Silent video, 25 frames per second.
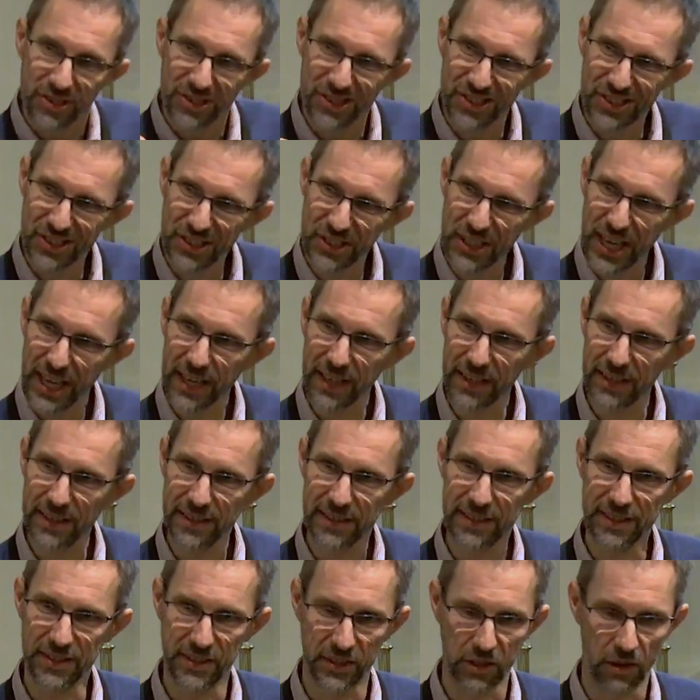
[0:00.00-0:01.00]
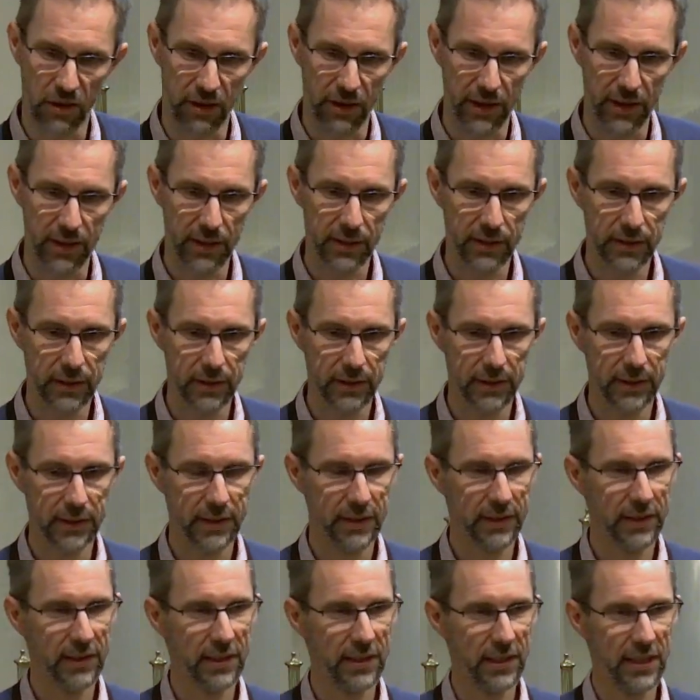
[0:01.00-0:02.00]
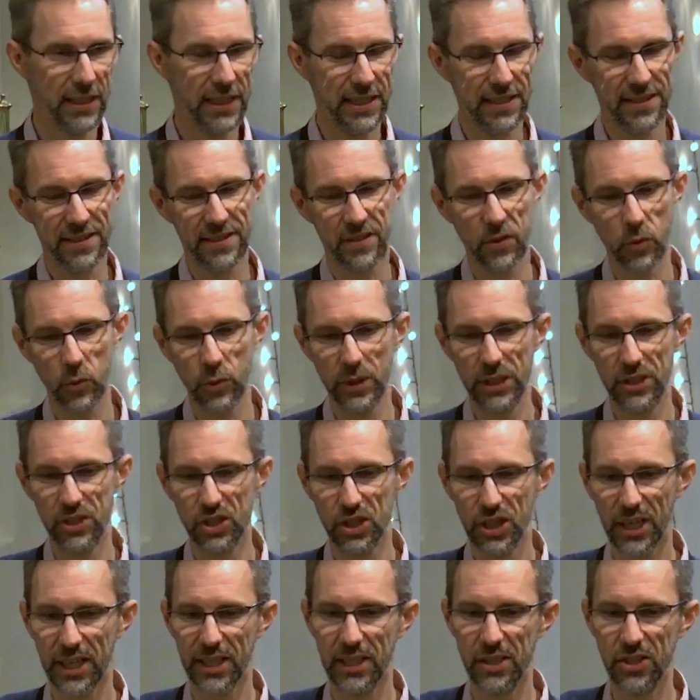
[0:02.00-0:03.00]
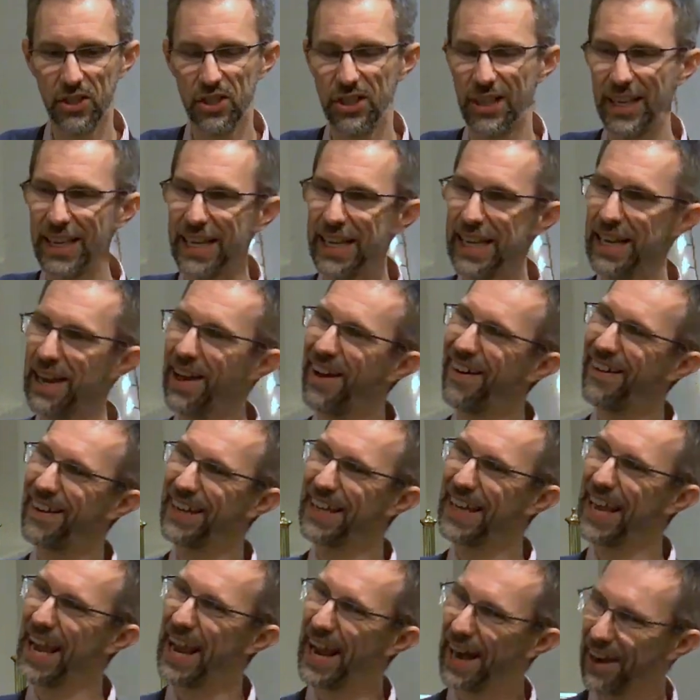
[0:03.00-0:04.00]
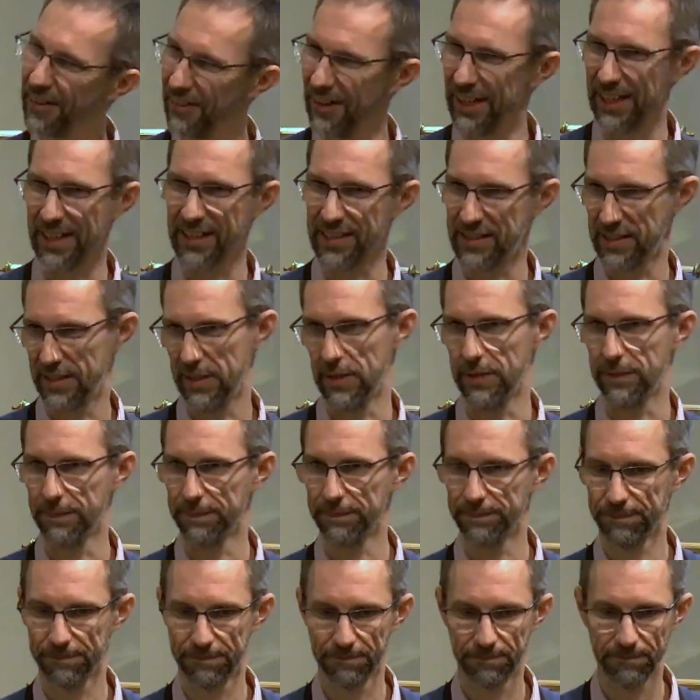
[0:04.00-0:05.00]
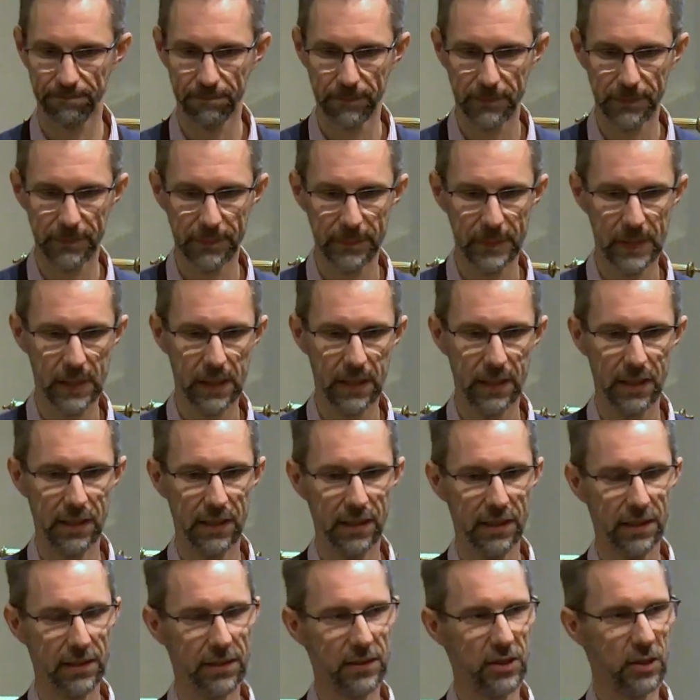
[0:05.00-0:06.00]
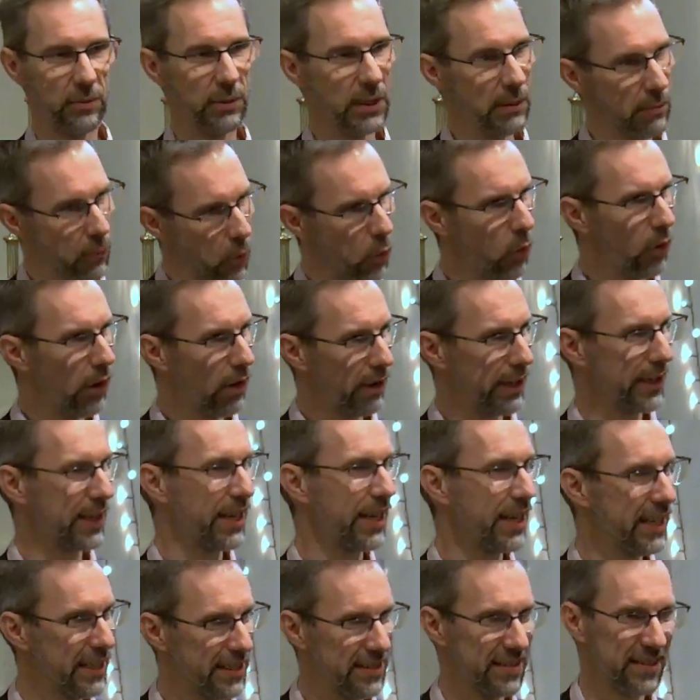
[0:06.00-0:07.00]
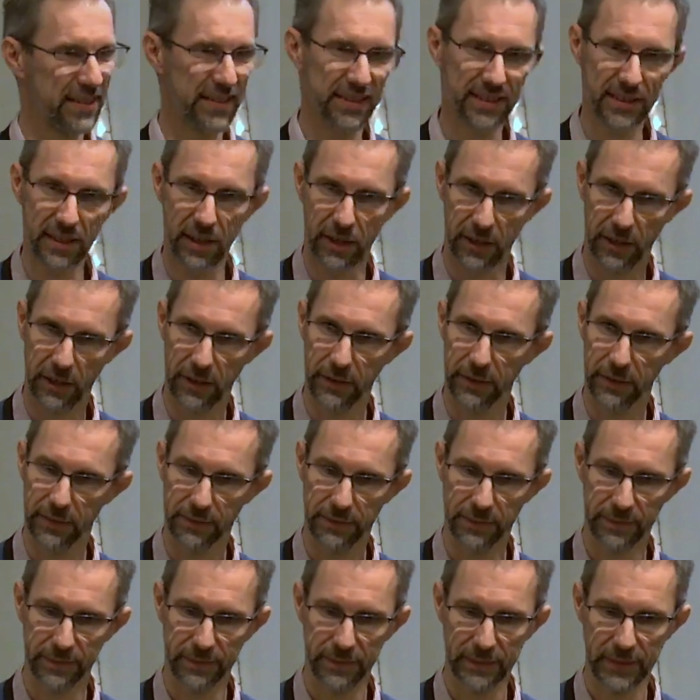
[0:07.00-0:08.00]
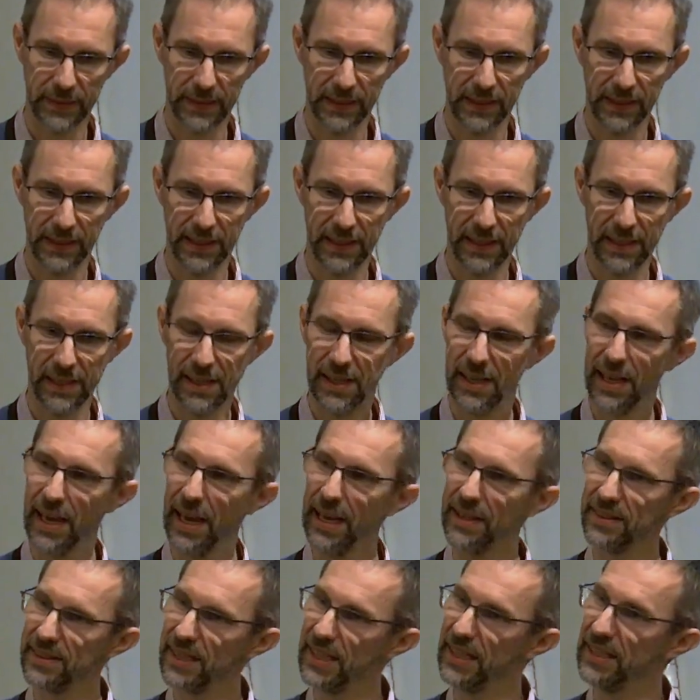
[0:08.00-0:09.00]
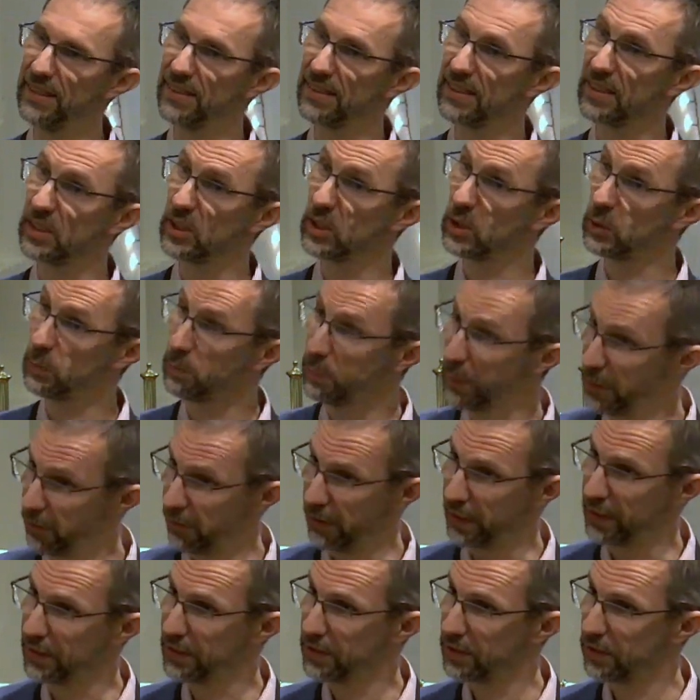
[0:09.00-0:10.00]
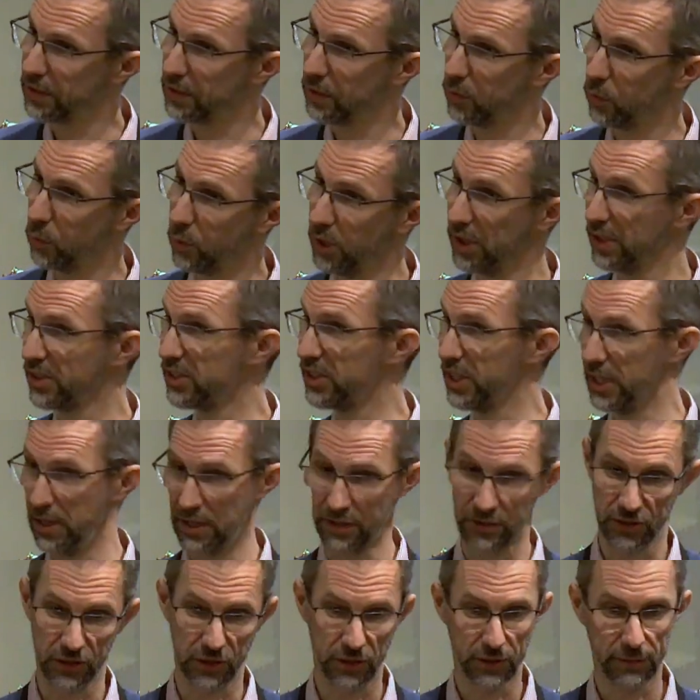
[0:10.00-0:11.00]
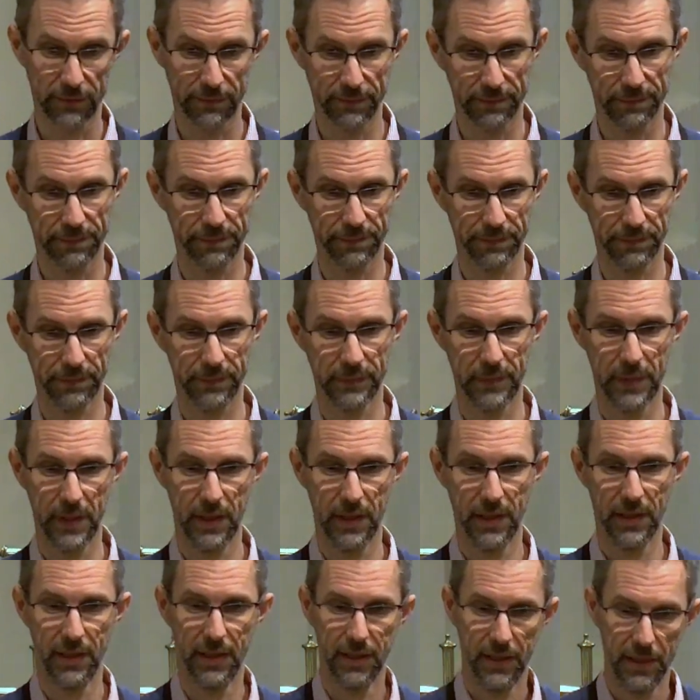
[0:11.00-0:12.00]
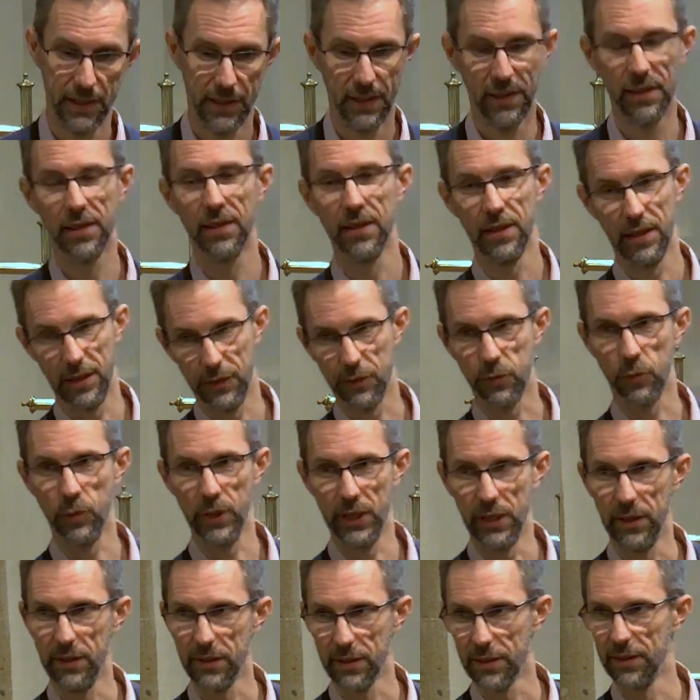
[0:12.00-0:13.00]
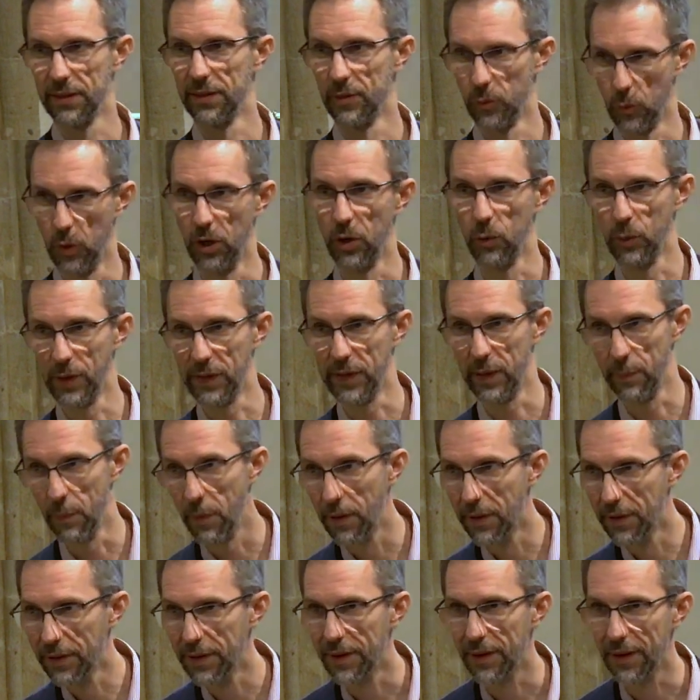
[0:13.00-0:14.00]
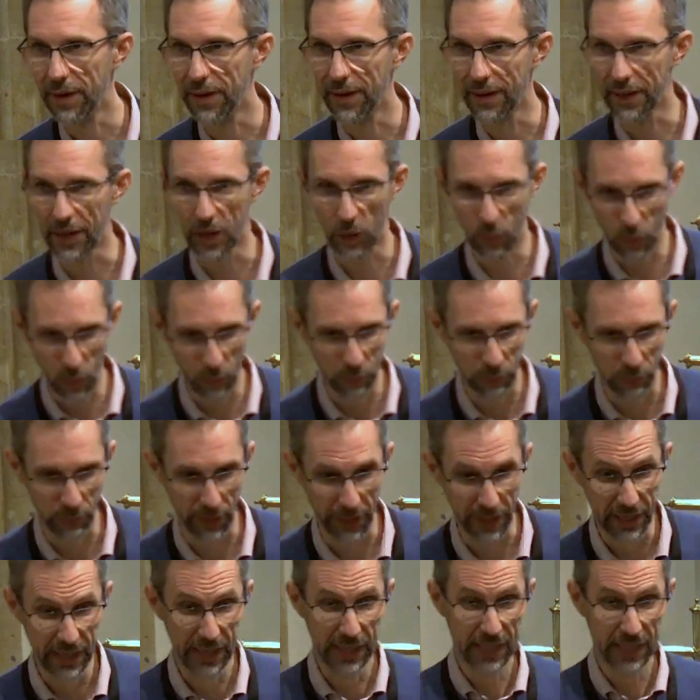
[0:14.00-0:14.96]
second desire is that we change in our character to be more like his son as his spirit works in us if we work with him and cooperate.